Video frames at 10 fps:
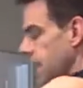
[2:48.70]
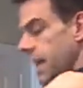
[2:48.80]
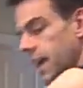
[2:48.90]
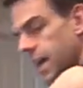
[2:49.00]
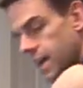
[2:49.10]

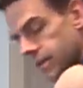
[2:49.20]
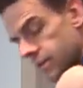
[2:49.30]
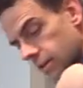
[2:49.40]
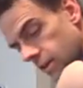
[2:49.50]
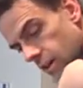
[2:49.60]
and
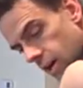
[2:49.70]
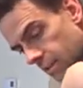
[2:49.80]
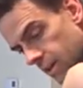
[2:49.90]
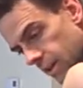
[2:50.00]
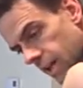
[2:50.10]
I'm
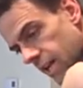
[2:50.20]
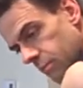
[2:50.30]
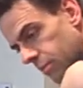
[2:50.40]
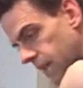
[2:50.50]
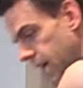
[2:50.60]
going to let it
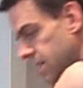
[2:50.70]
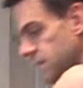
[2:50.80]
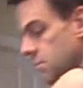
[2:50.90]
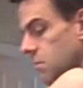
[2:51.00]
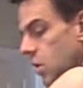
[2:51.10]

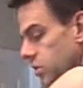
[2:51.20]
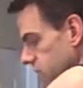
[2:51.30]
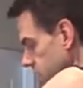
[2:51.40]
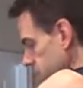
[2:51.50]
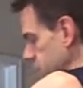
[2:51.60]
blend
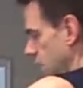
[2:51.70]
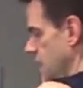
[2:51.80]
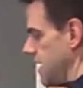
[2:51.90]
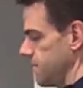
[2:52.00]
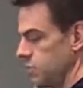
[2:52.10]
most of the
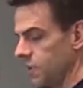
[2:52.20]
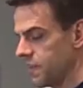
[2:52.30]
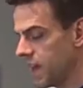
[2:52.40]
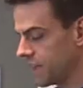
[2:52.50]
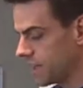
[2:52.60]
time
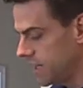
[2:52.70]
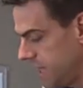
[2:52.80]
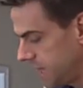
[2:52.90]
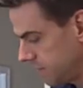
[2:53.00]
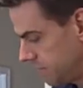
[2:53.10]
without the
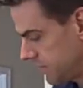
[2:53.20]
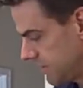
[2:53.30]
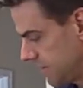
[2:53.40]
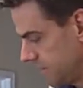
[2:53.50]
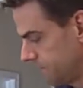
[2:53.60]

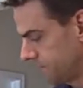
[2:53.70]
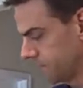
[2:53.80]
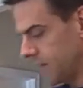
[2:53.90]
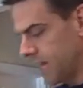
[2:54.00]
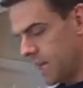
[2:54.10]
nibs.
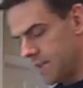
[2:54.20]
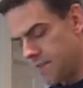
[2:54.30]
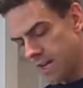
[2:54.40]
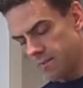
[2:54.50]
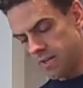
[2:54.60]
And
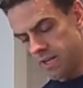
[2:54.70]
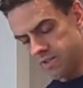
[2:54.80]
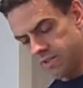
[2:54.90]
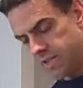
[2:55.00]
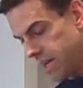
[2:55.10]
then I'm going to
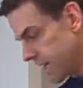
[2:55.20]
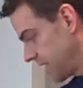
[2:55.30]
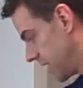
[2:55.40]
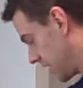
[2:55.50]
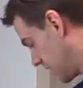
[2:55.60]
stick
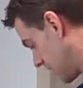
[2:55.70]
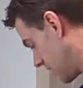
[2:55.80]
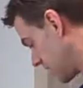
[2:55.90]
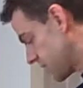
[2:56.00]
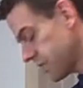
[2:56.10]

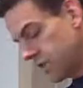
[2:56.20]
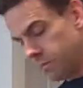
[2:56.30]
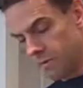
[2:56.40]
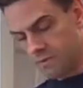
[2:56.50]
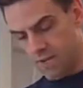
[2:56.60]
a scoop
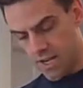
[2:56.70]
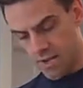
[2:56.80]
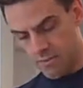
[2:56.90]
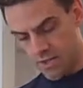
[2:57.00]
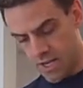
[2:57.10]
of
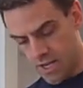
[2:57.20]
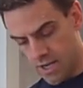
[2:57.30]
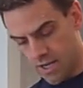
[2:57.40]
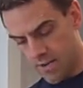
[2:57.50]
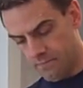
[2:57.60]
nibs in
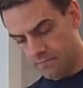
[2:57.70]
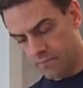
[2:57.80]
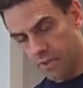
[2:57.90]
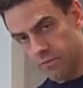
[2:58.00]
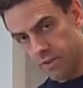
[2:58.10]

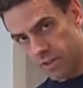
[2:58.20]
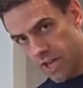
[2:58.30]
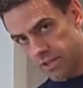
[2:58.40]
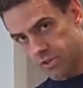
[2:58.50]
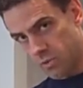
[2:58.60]
for the
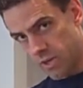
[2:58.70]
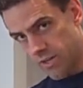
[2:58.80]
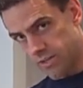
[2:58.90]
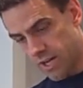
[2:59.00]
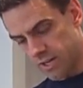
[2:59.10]
last 20
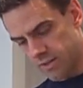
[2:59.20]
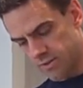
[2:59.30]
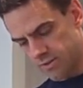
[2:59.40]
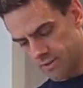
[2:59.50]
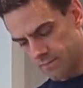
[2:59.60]

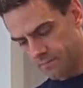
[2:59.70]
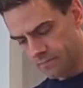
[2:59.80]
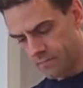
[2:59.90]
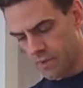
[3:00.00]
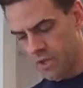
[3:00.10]
seconds.
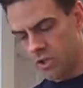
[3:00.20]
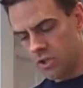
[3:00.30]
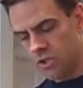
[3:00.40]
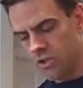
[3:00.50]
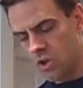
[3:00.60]

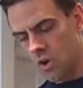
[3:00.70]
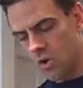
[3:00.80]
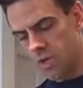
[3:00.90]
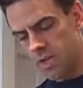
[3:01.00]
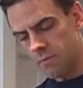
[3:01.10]
So it